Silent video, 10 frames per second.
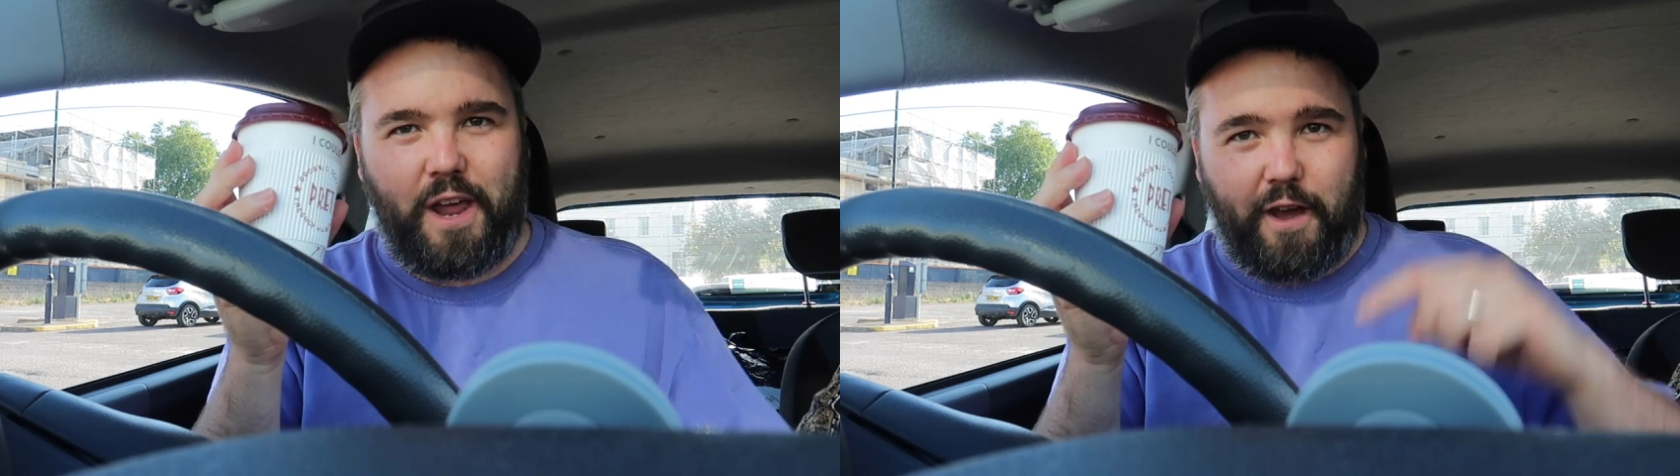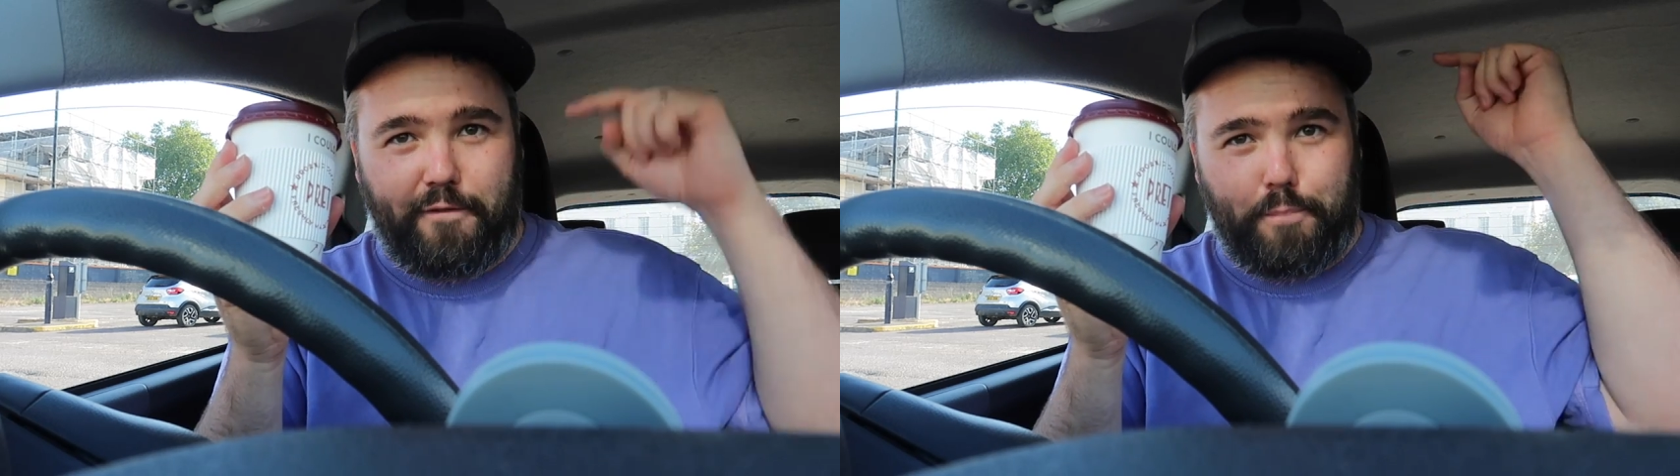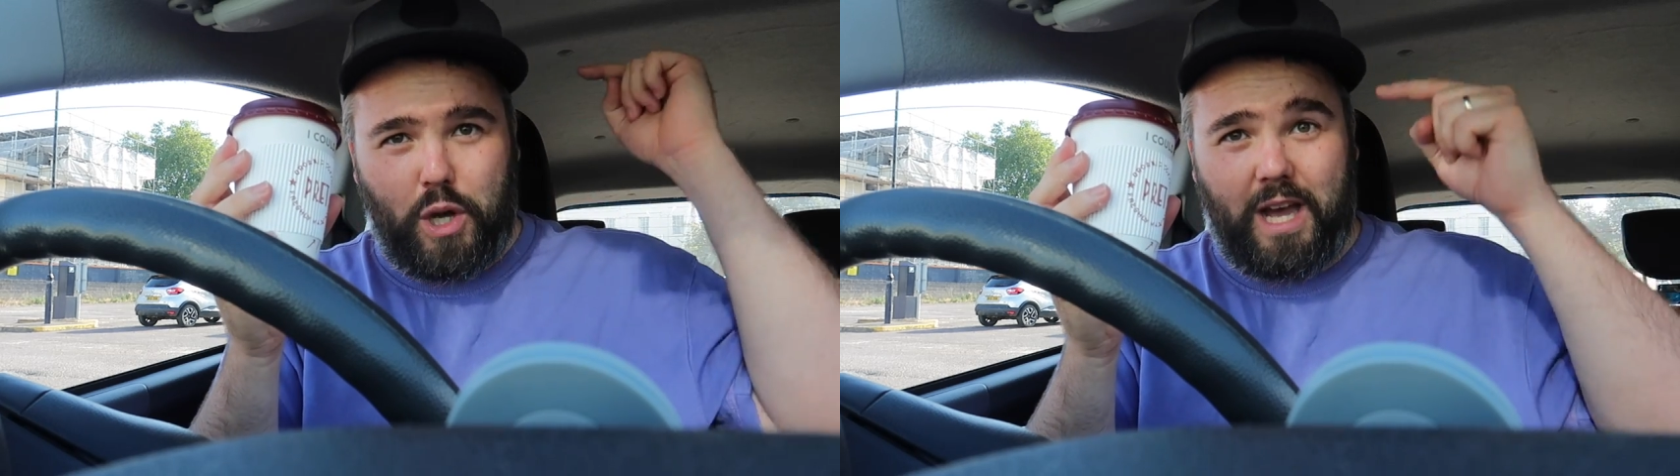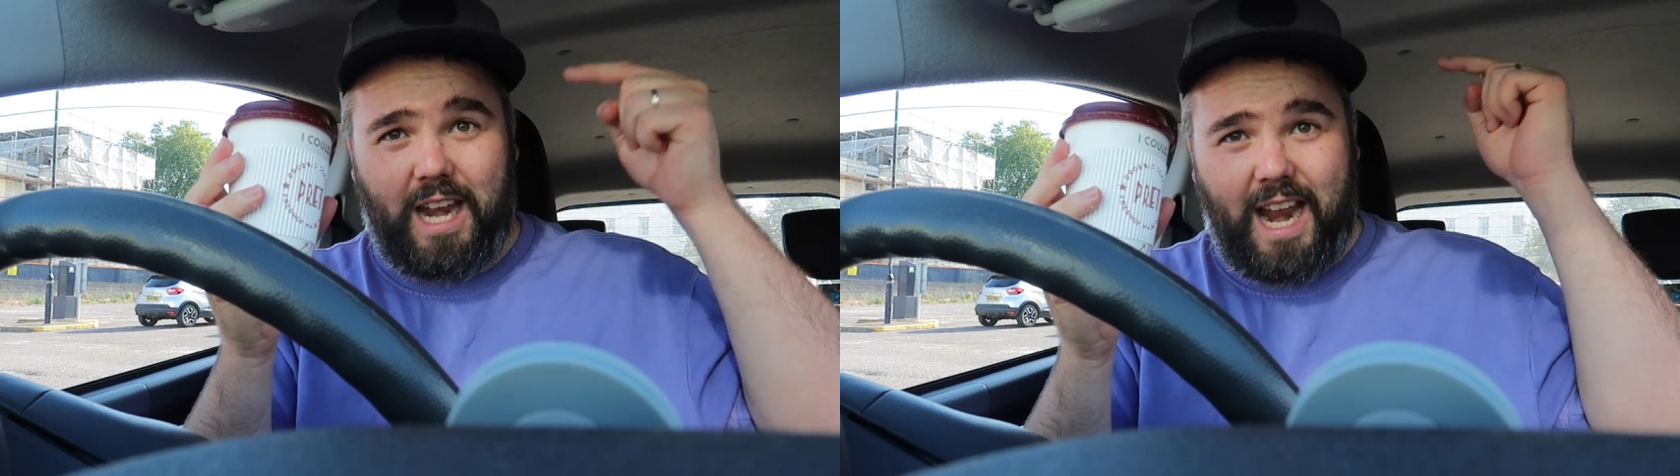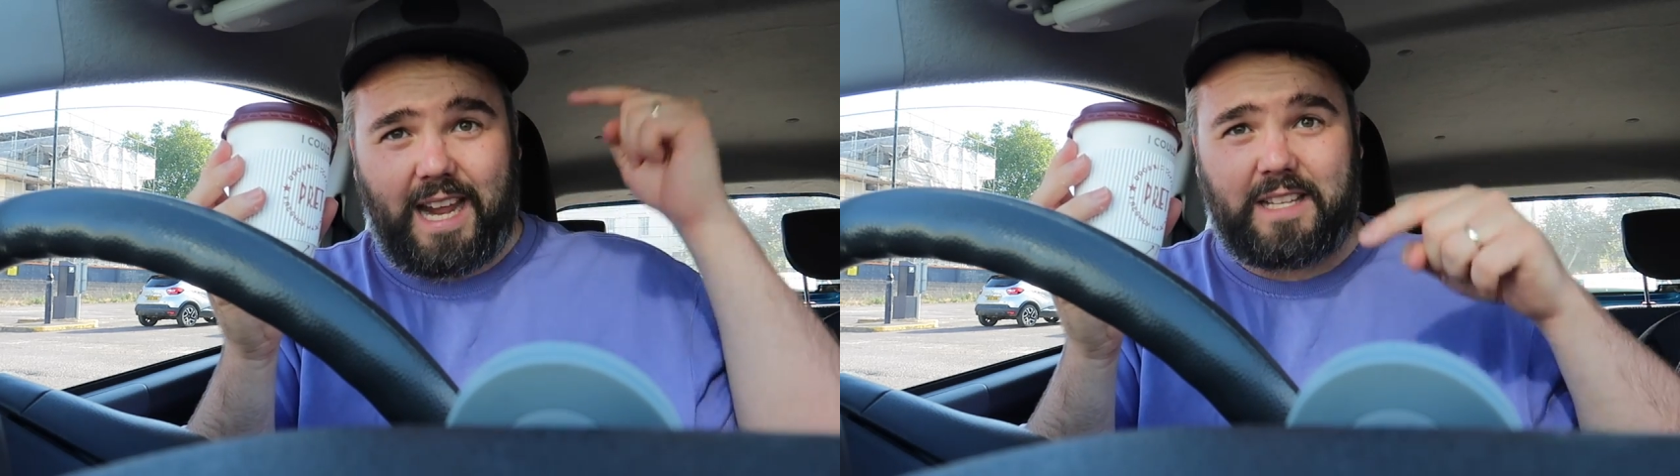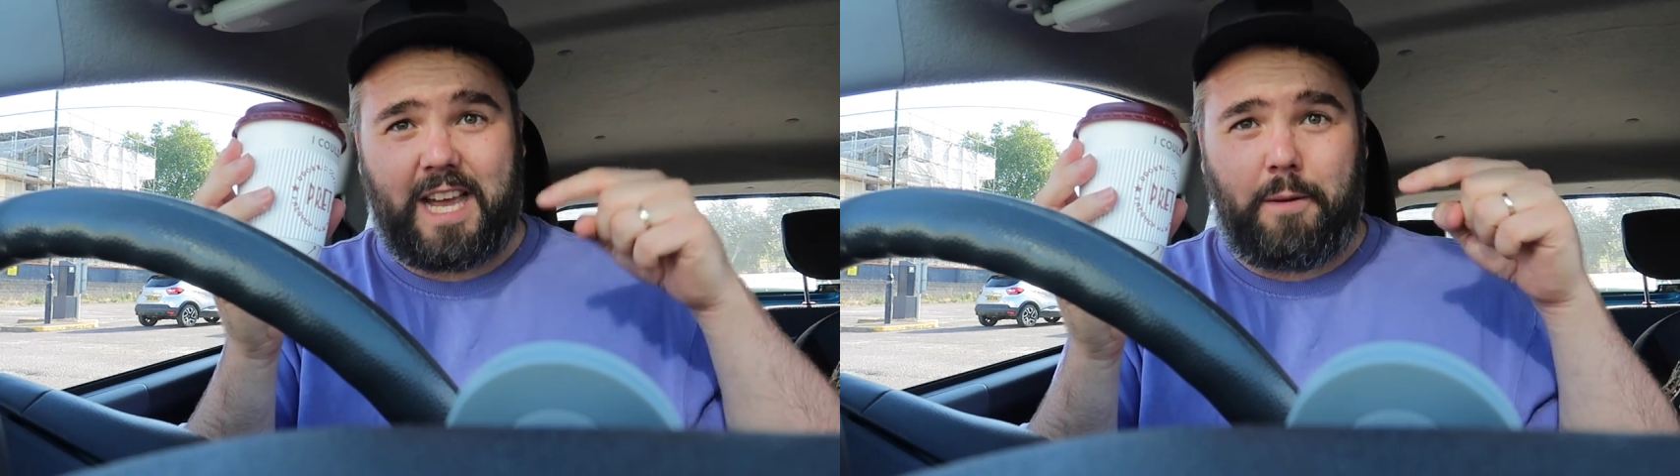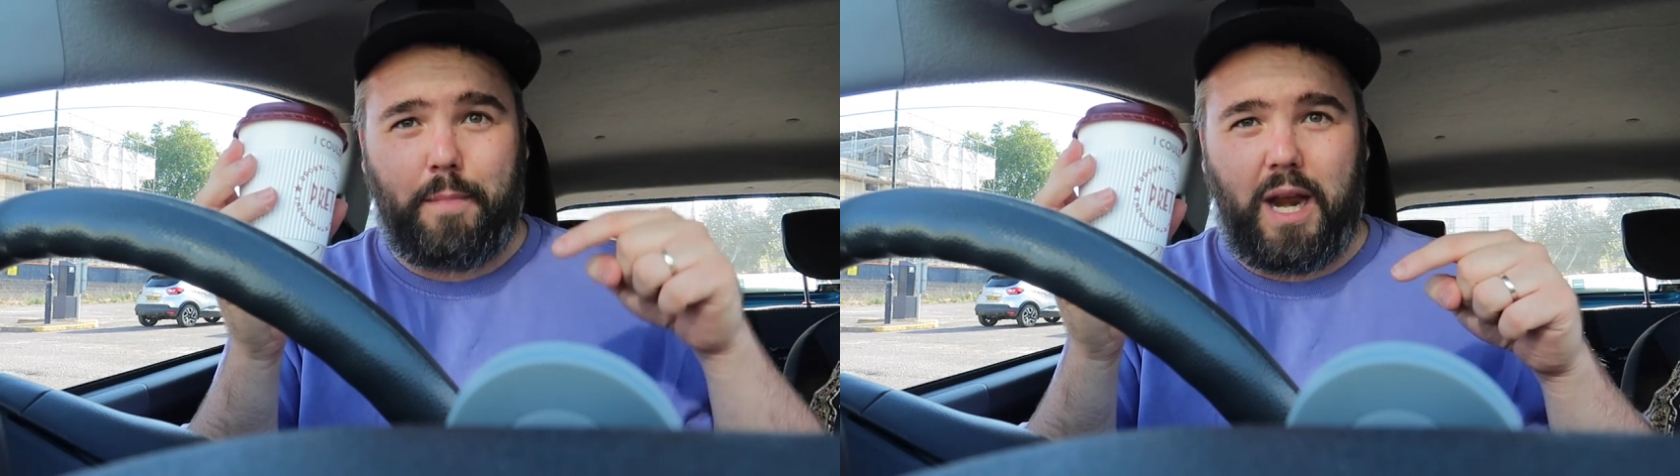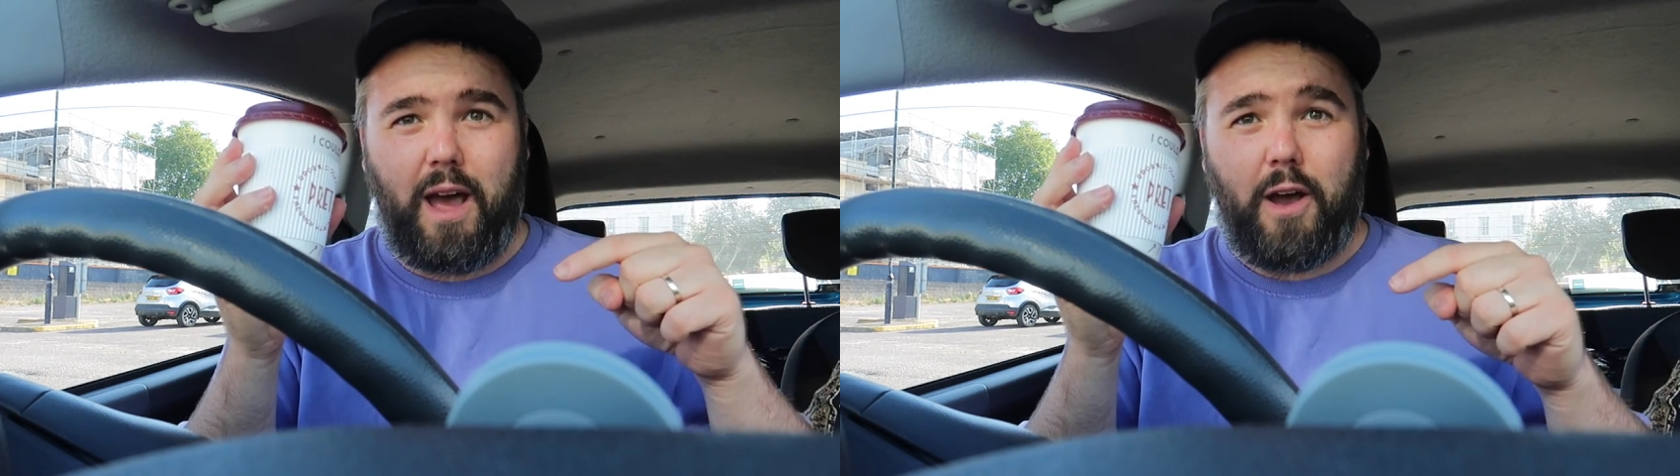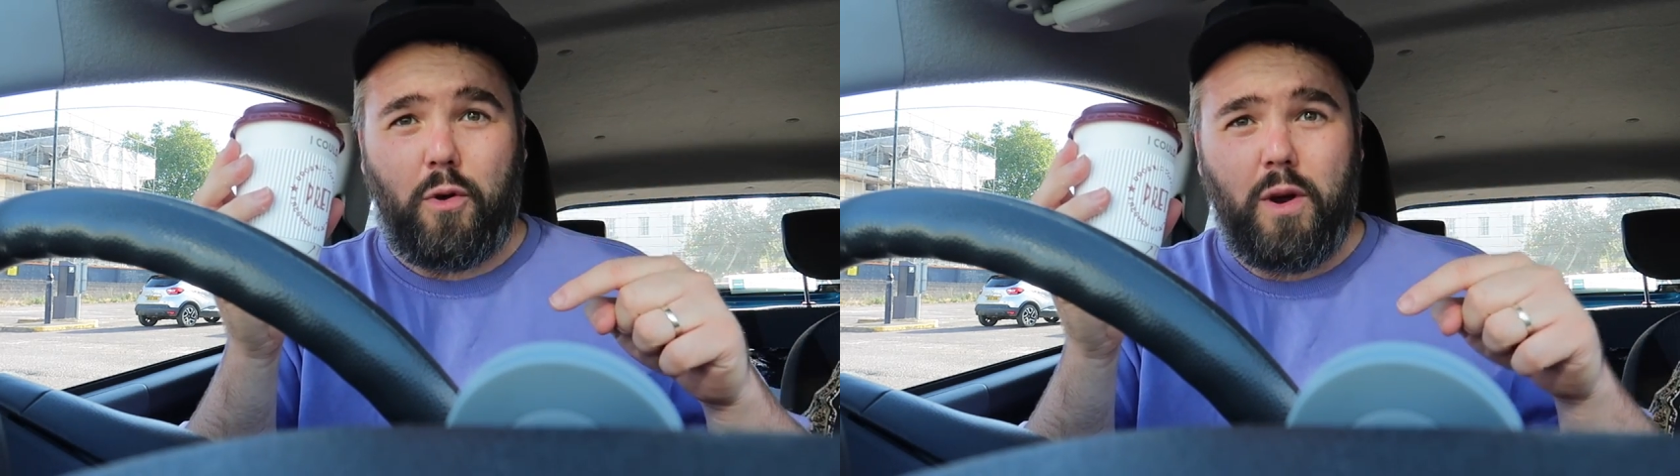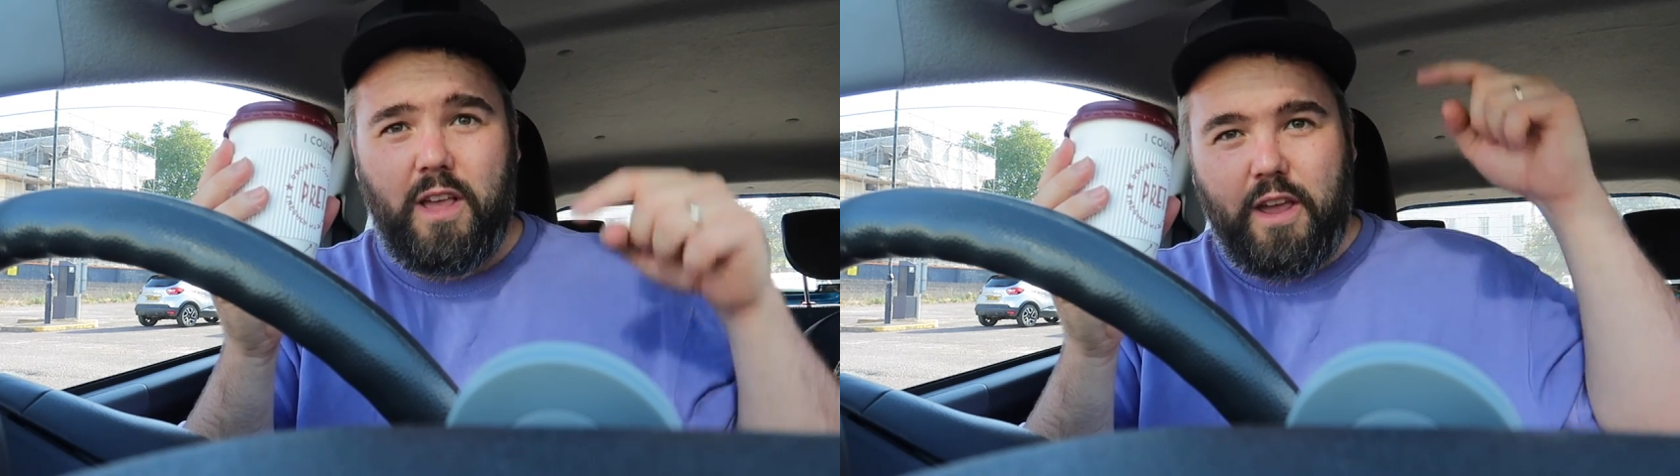and I've put a link down
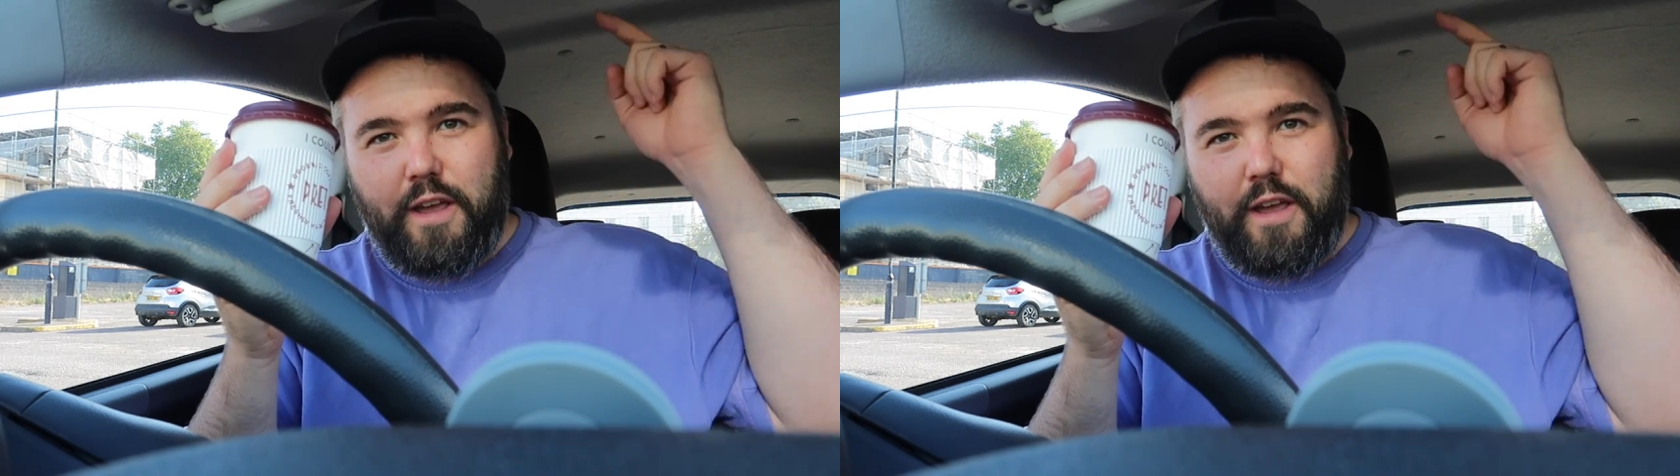below